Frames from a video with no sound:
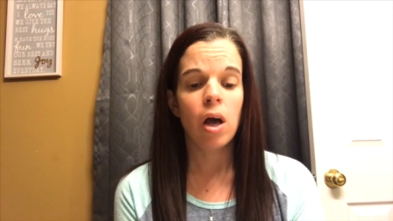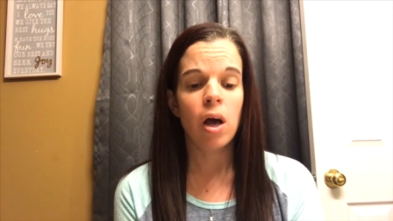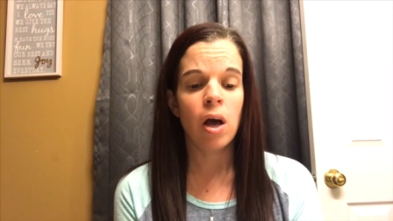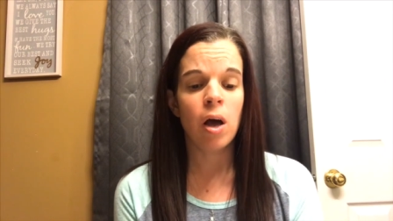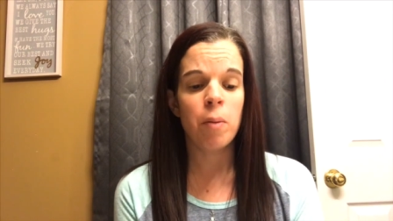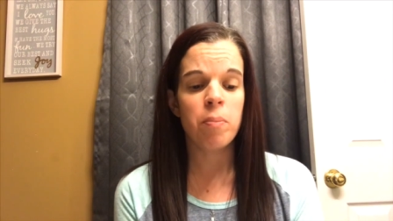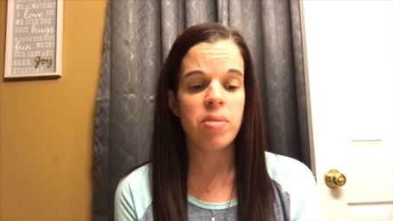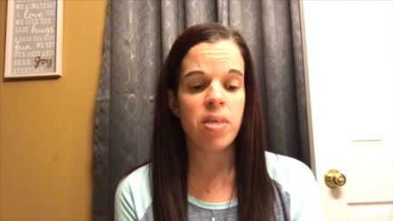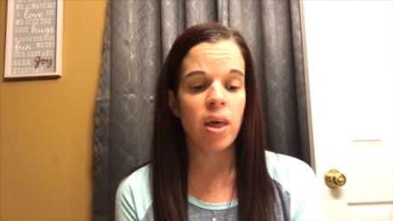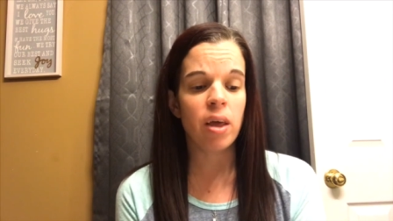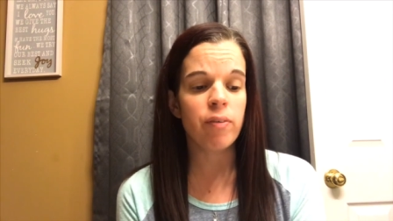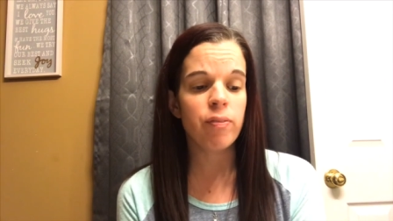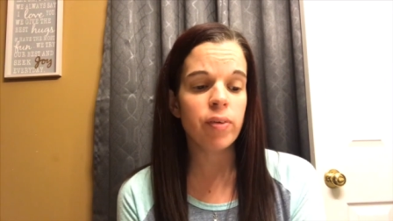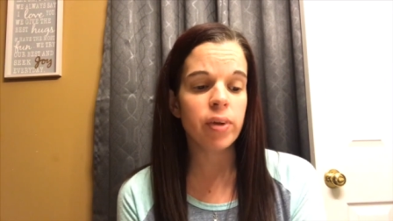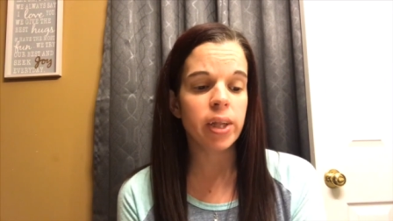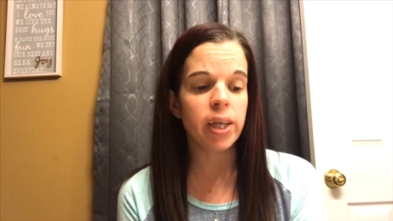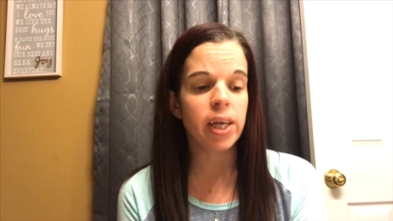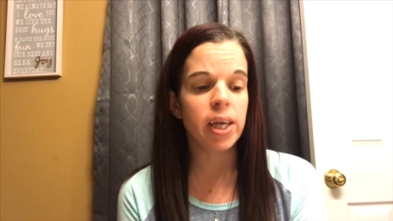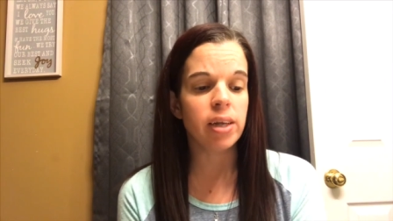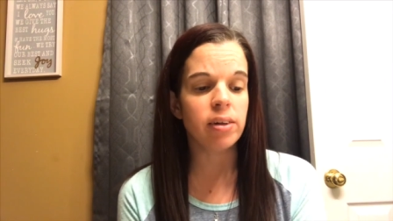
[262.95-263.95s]
um,
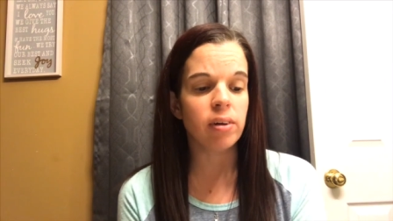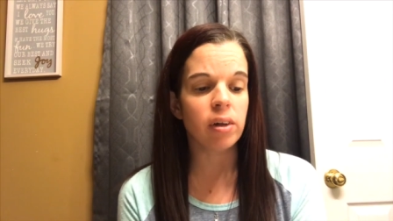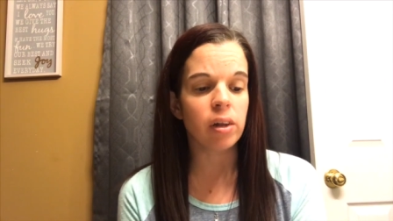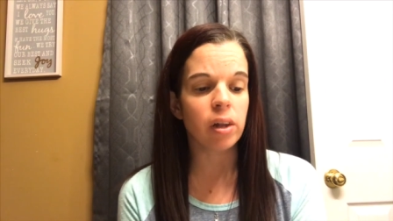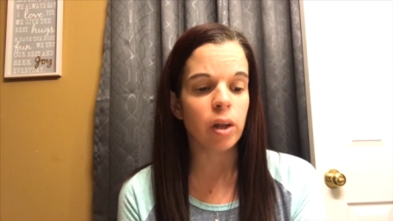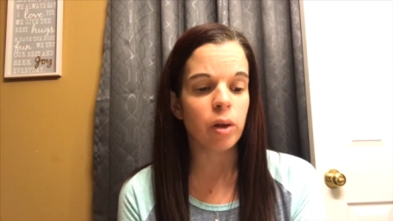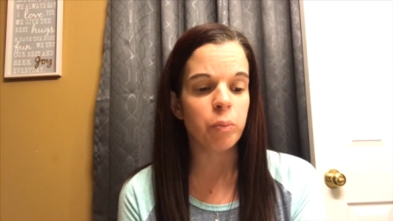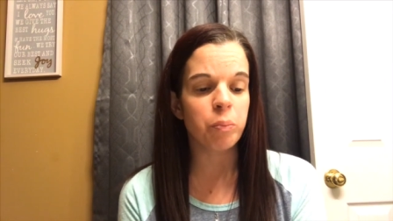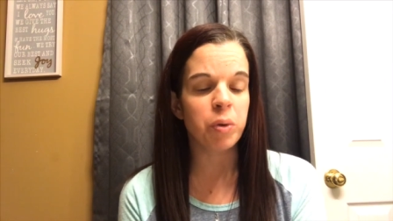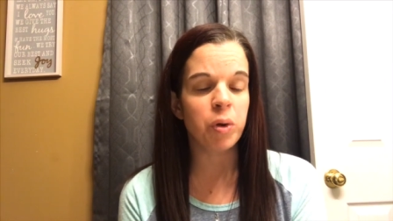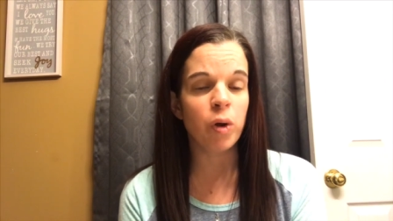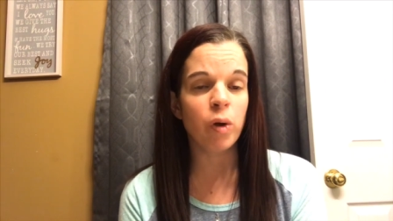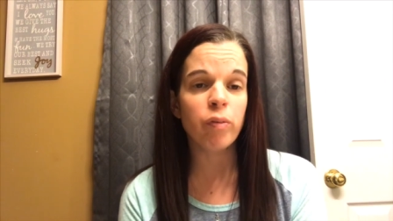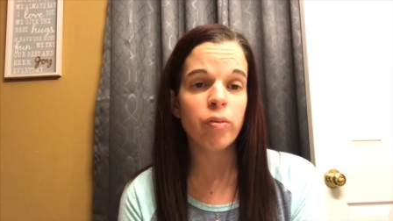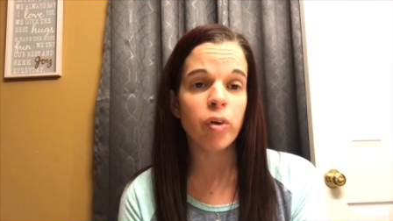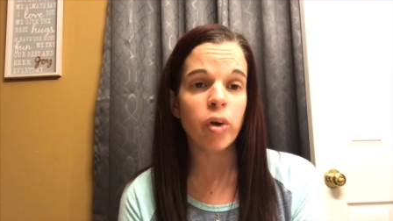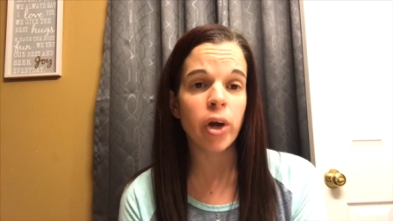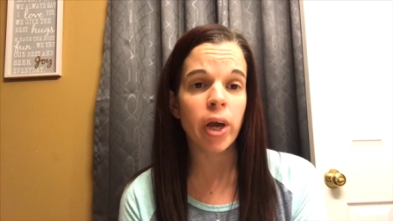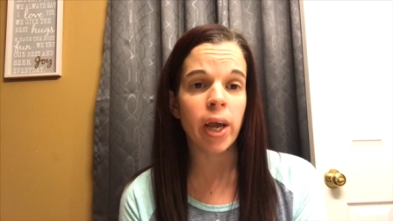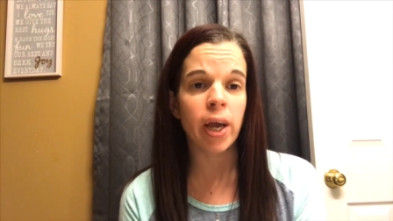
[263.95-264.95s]
thankfully he did a little
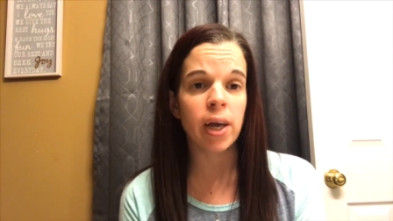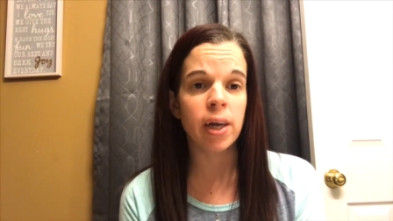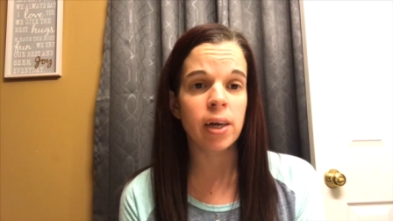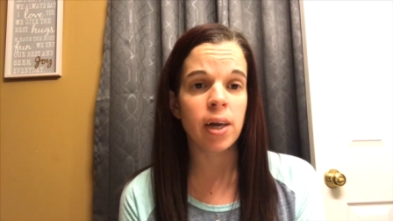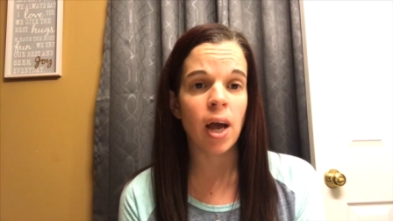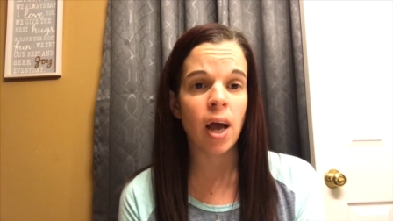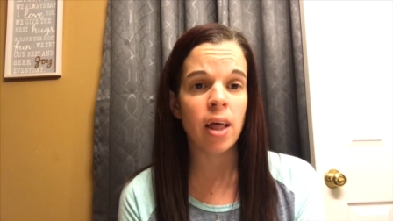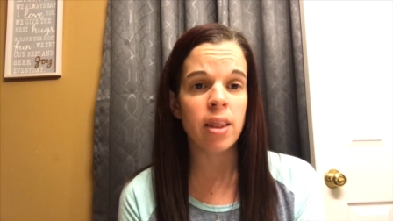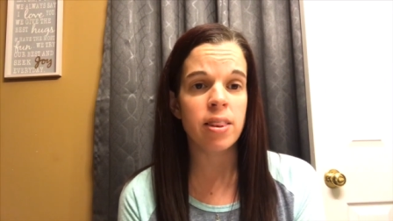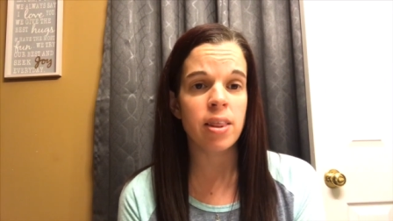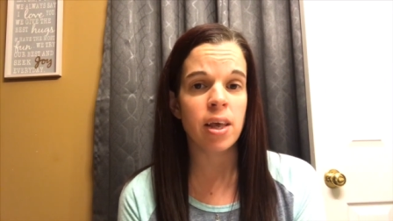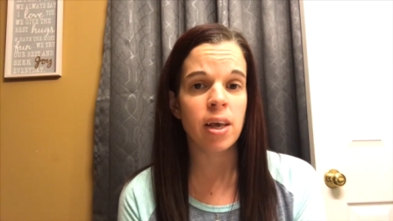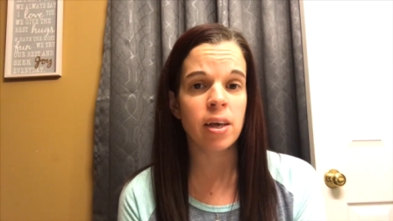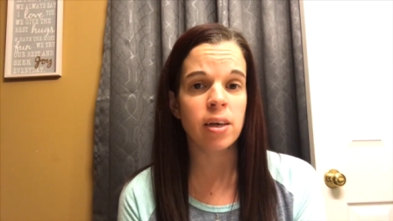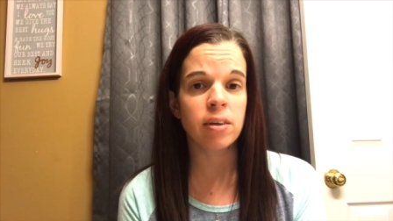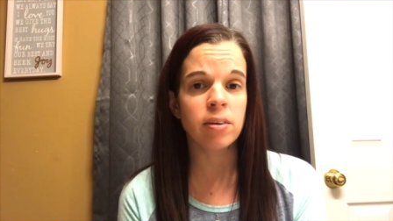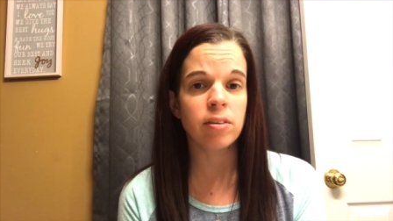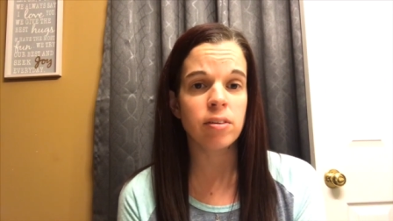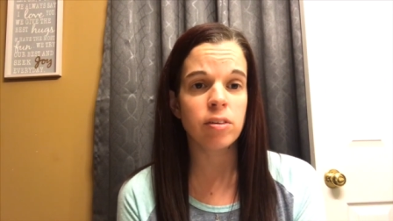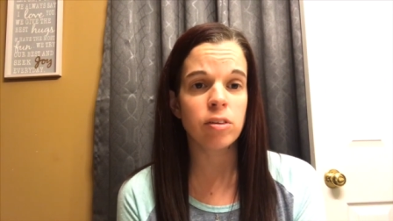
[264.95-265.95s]
maneuver and got
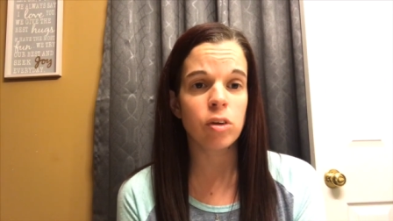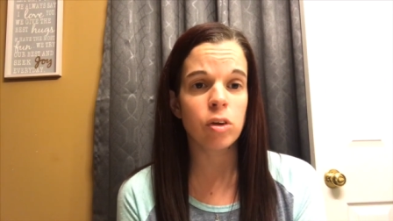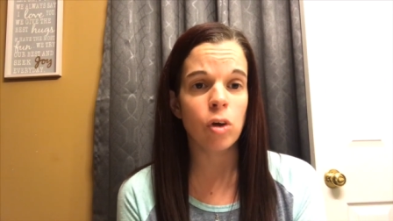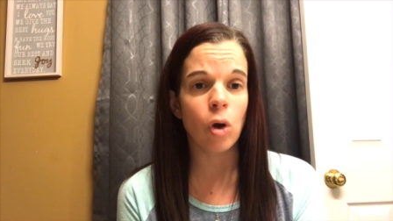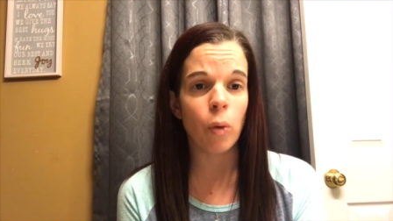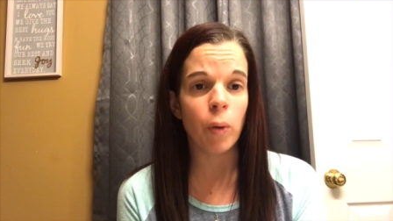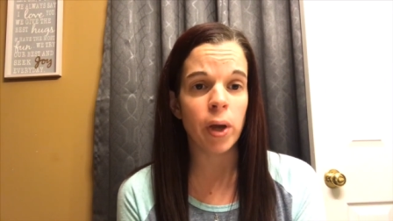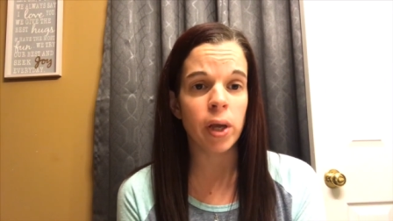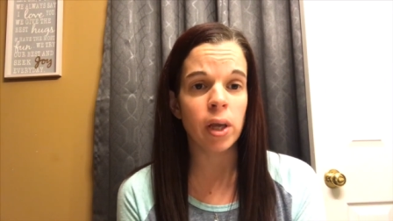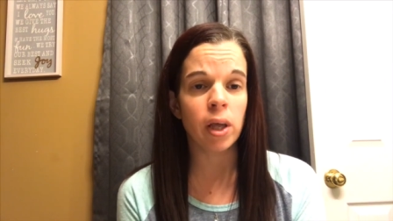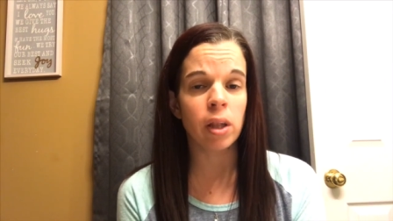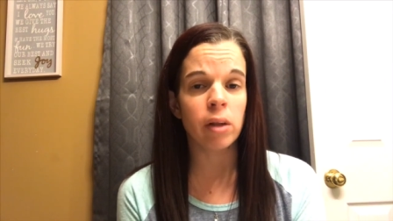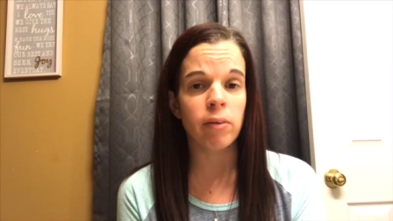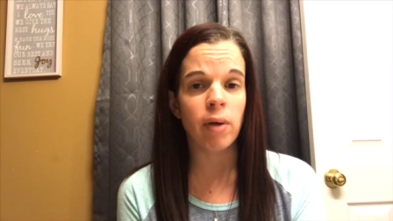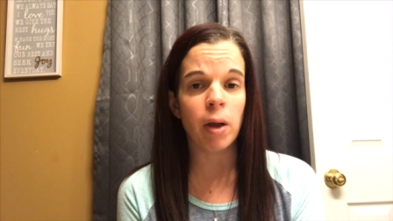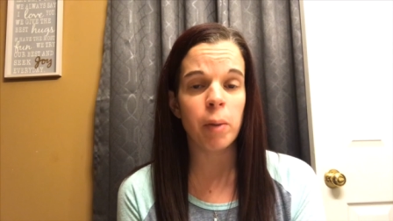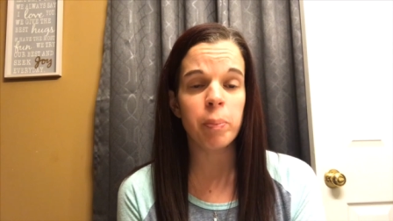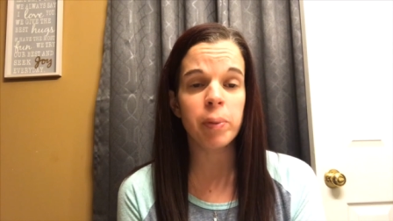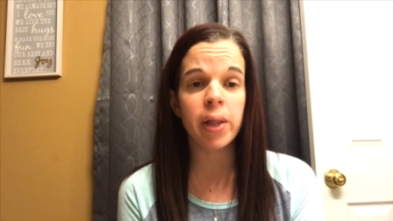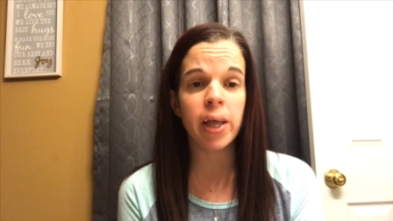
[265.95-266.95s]
things going in the
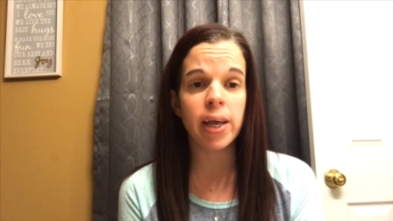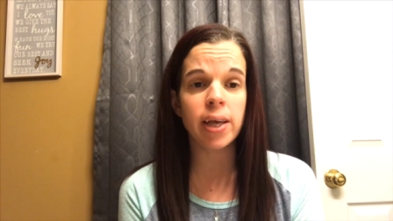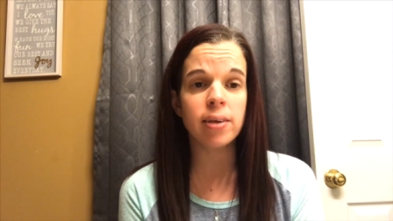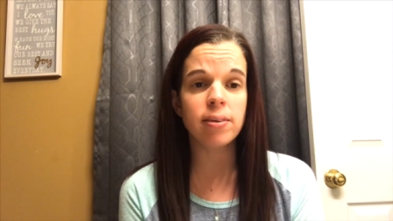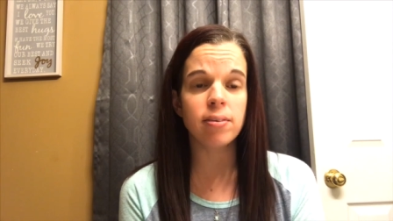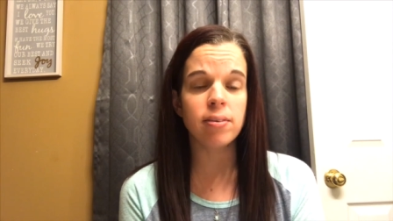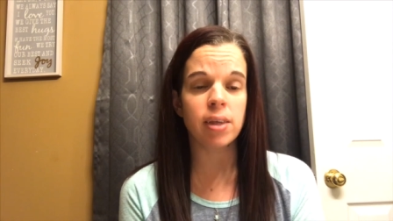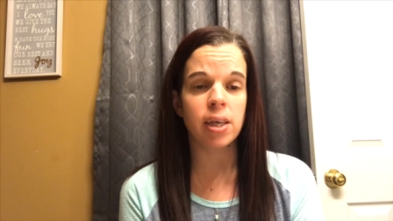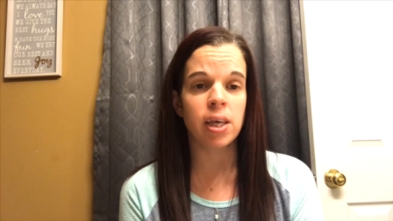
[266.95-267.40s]
right place.